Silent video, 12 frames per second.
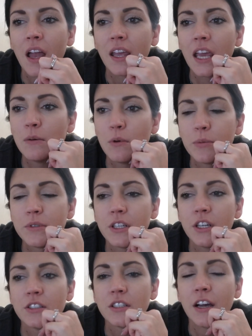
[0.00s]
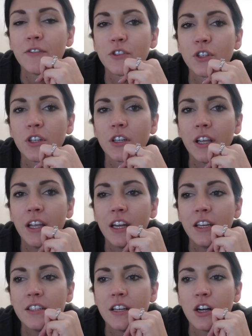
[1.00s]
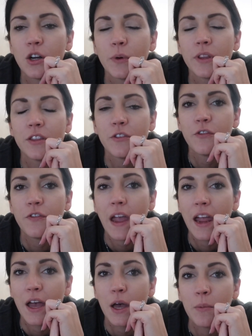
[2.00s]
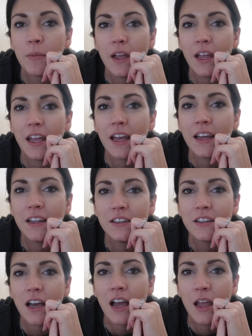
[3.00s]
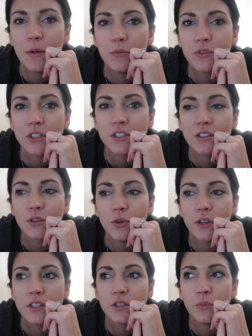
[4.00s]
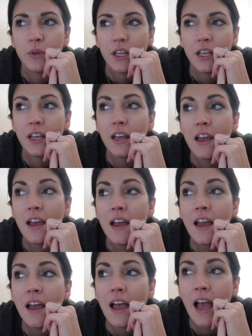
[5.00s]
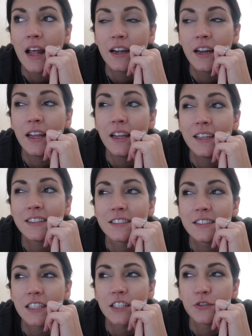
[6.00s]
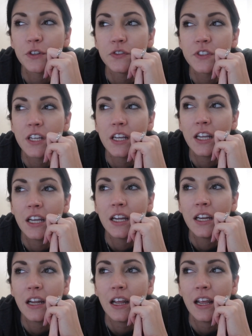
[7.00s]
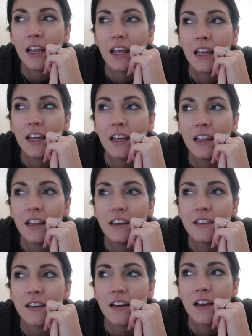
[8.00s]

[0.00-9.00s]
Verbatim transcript: came upstairs after eating dinner with the fam, and I'm just going to be editing. It's 6:15, and